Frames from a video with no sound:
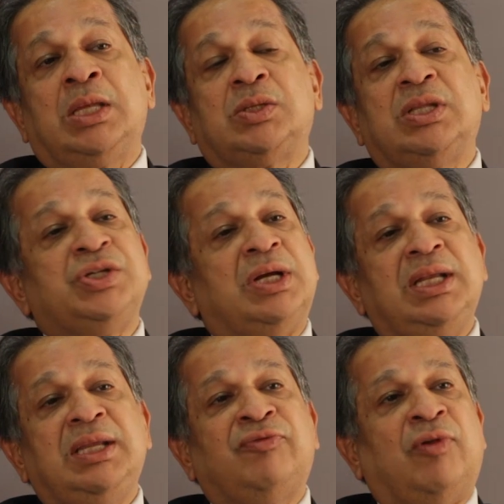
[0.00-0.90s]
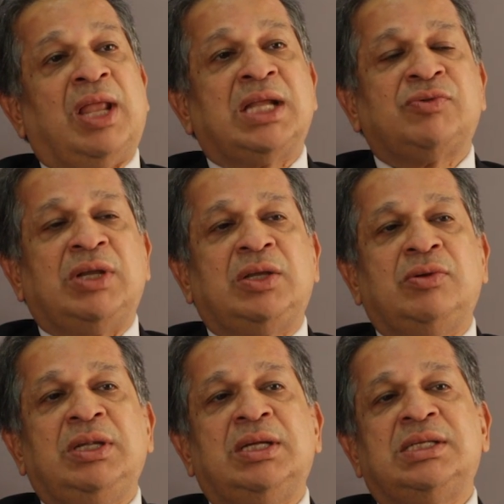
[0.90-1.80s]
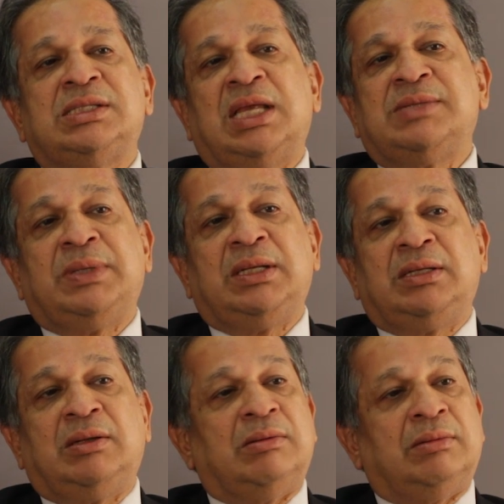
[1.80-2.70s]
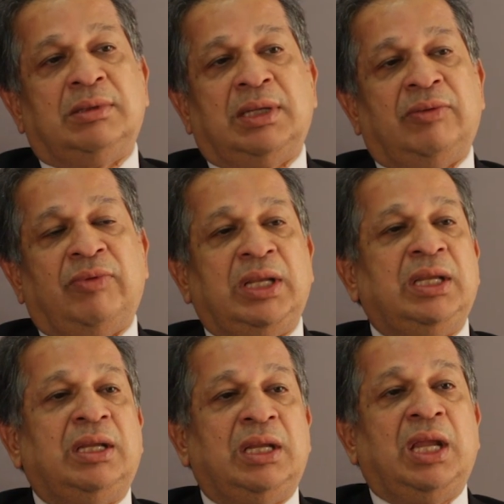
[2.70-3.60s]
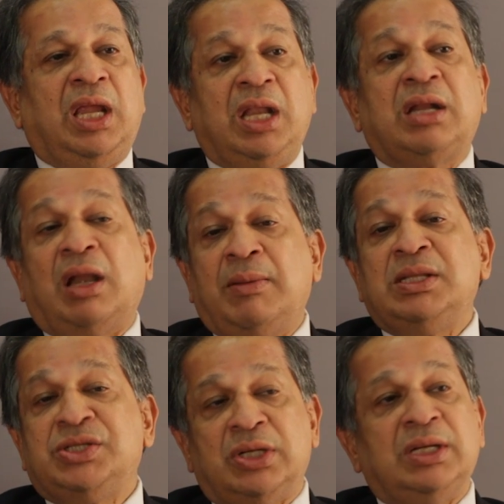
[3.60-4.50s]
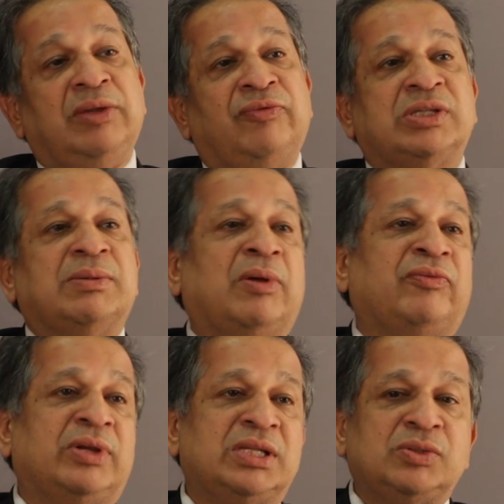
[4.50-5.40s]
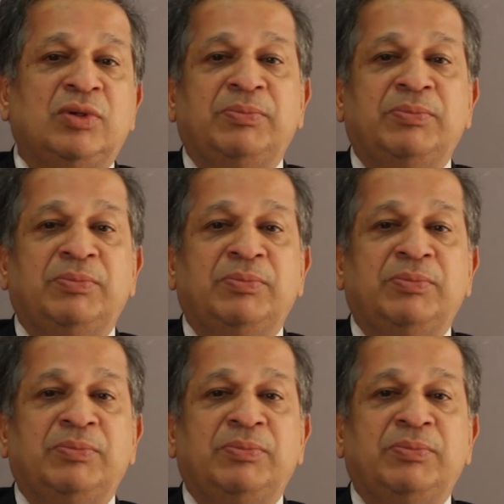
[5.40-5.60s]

So the journey for the last 22 years has been, you know, a very incredible journey for some of us who